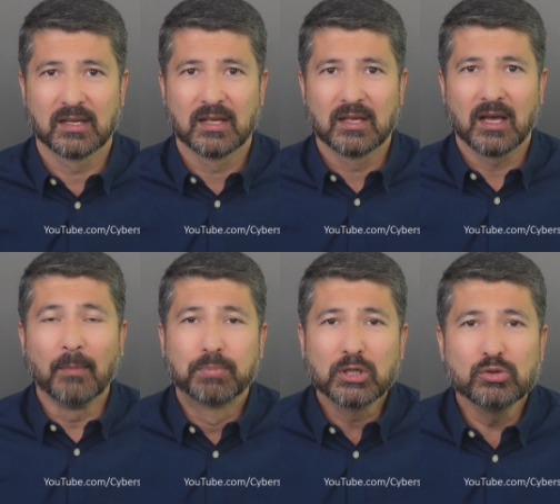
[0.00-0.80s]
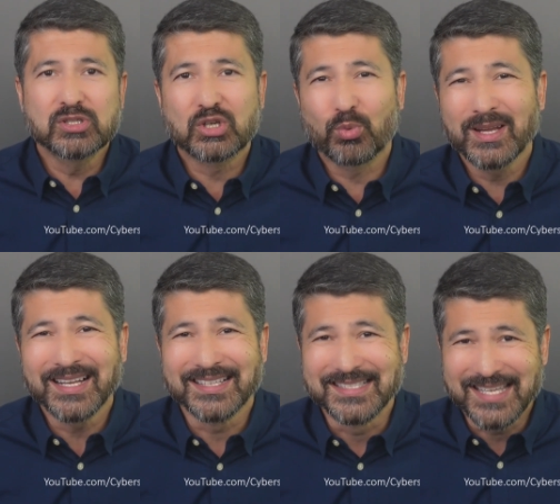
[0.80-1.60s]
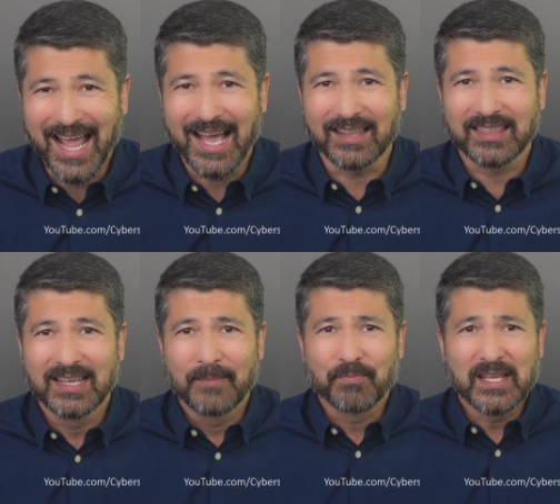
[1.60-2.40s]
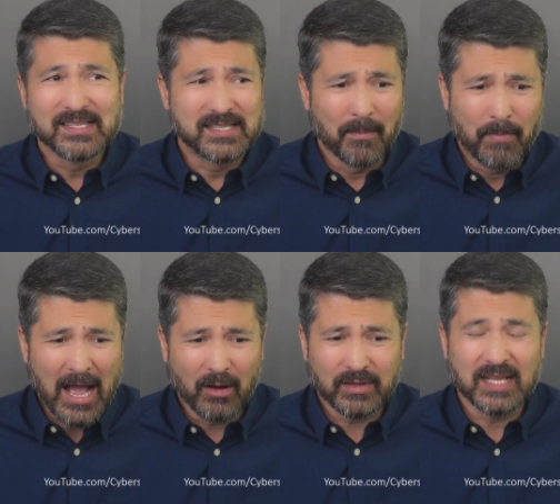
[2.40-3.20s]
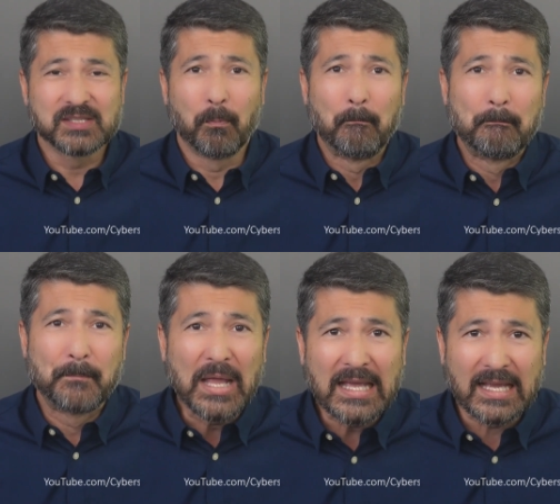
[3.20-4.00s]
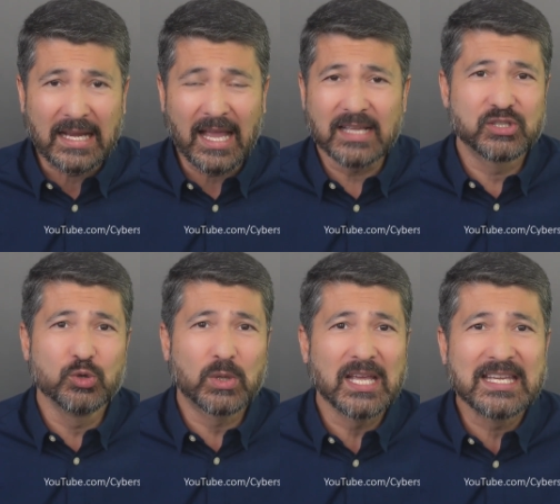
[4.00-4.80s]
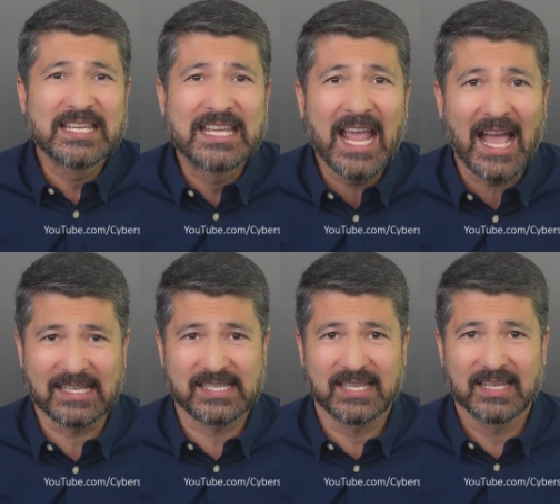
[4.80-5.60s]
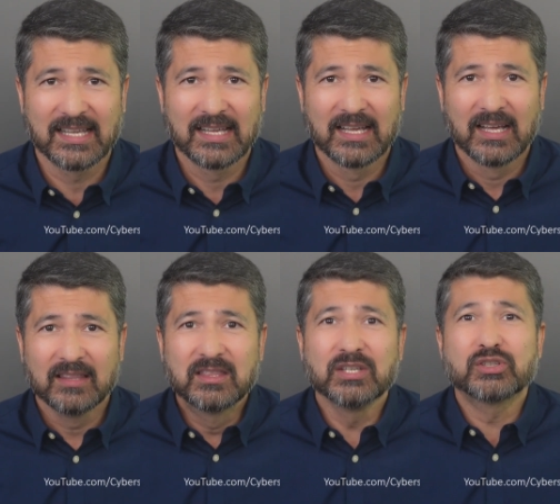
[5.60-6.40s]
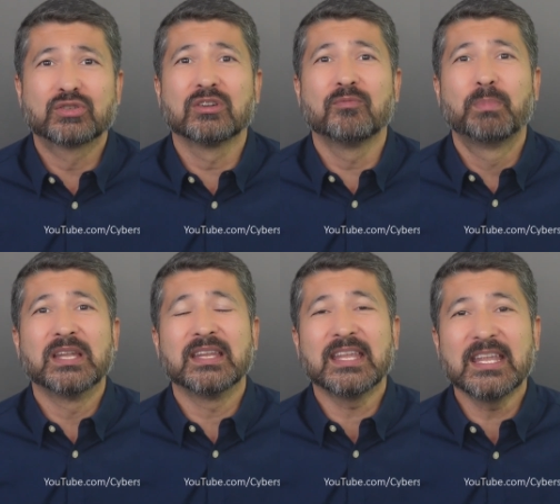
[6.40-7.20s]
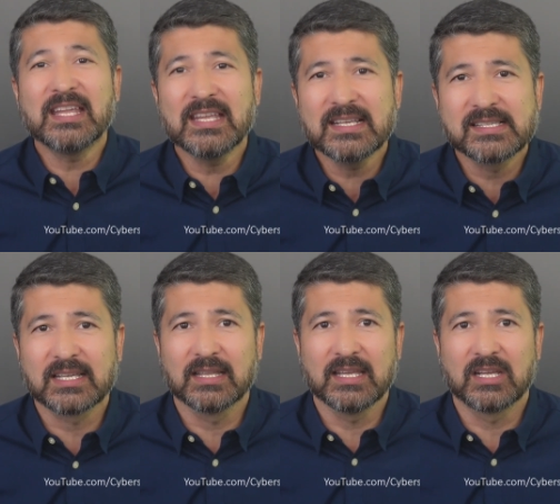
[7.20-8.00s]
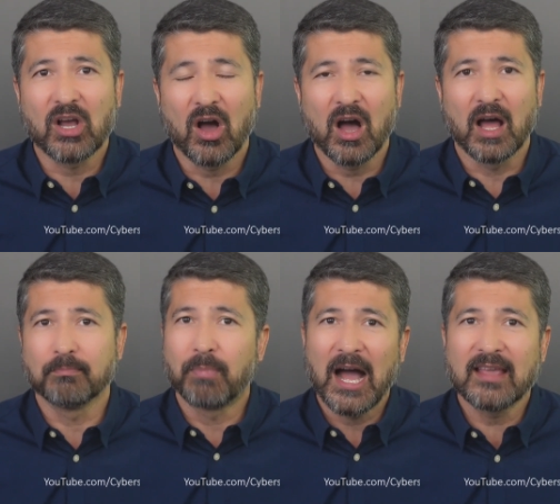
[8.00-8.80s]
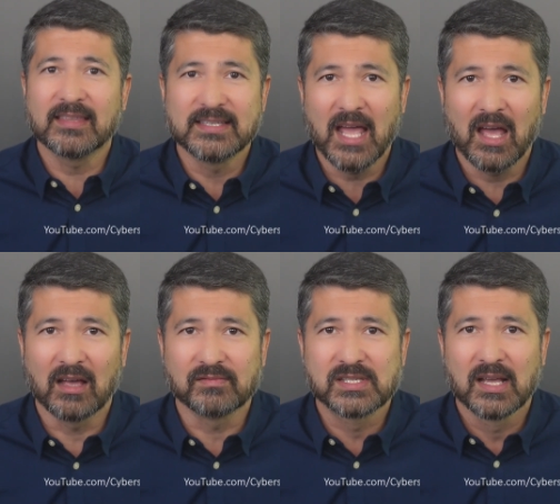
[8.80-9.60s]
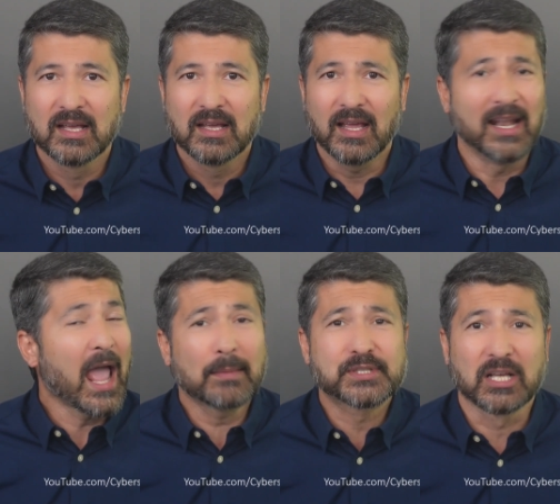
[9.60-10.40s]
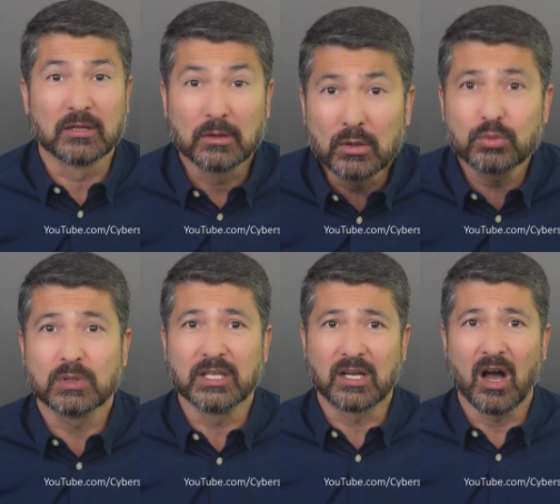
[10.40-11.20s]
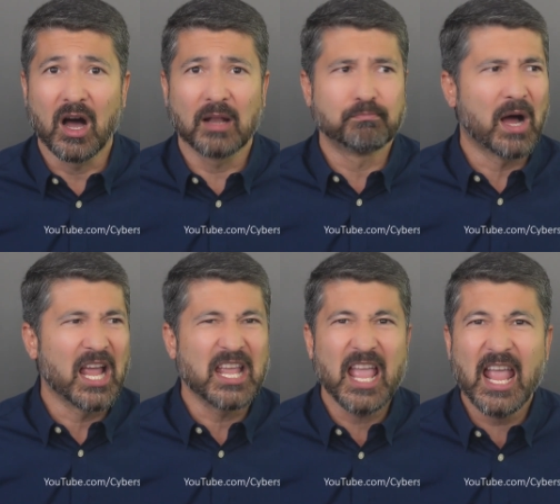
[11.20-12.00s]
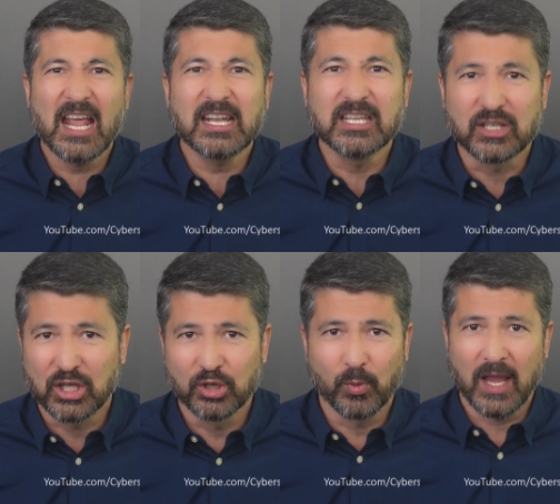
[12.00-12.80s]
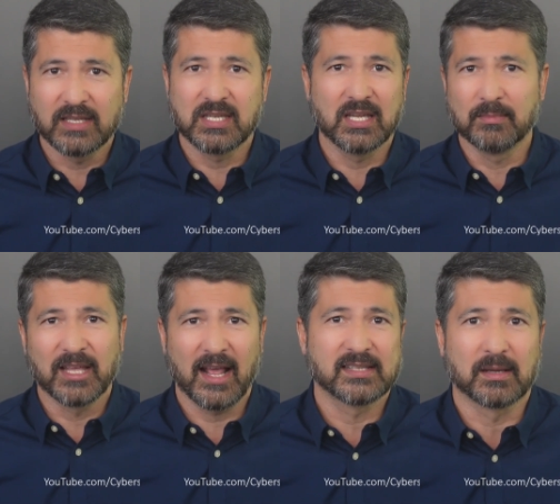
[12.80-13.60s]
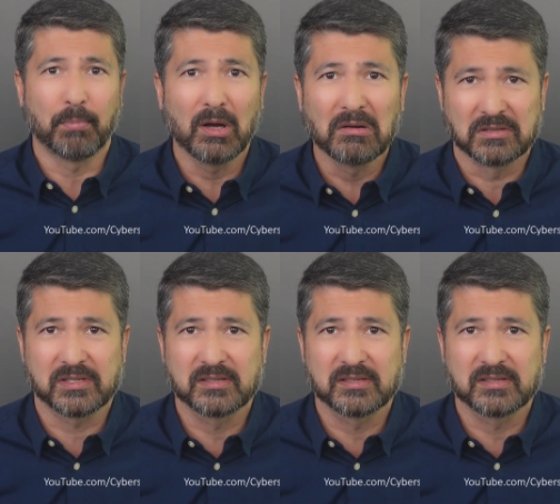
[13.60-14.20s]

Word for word: A blue screen of death is about as big as you can get. This should have been easily caught by the devs and absolutely caught by any Q A team that has a pulse.